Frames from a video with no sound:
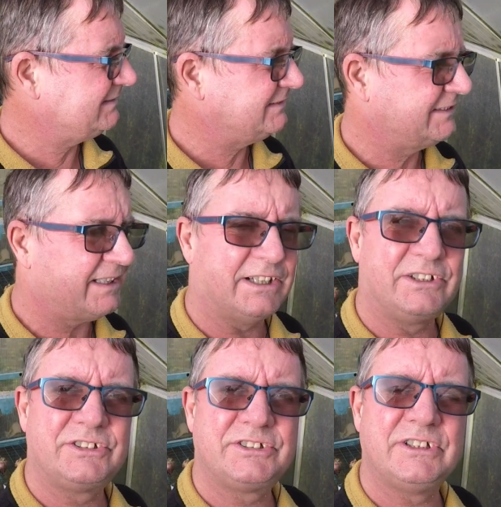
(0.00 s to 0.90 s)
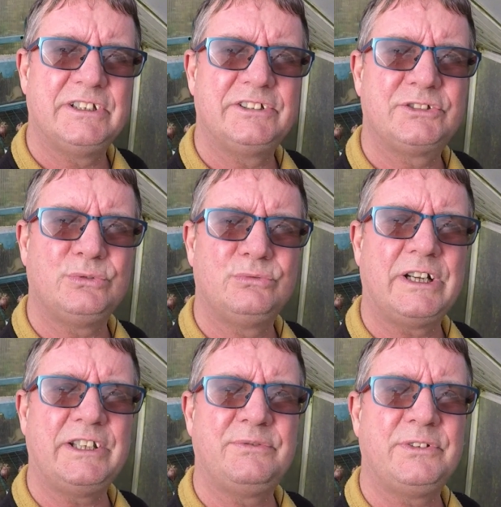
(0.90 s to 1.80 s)
get it, it's all
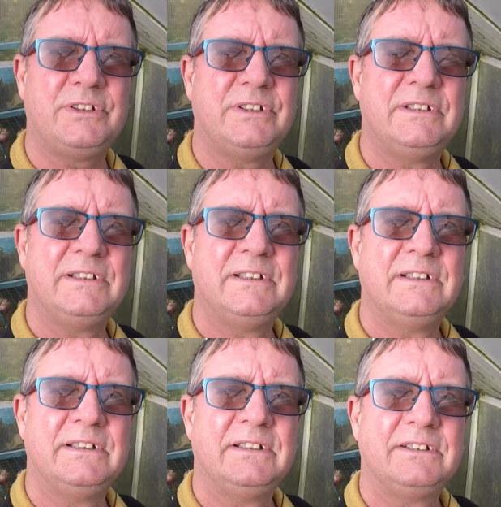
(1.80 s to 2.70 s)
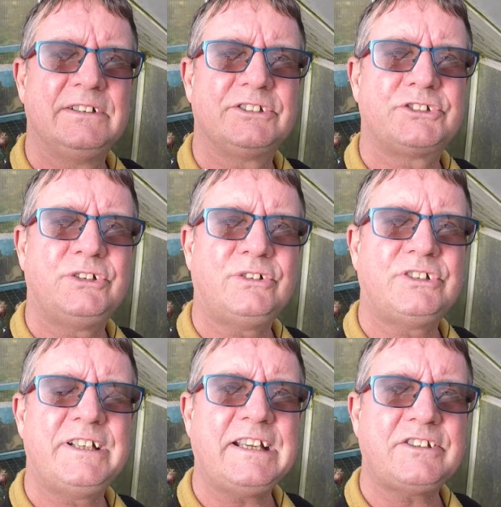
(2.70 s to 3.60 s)
ready for the start
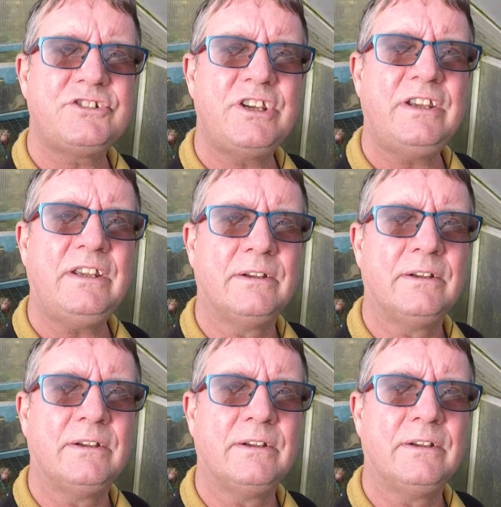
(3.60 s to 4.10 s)
of next year.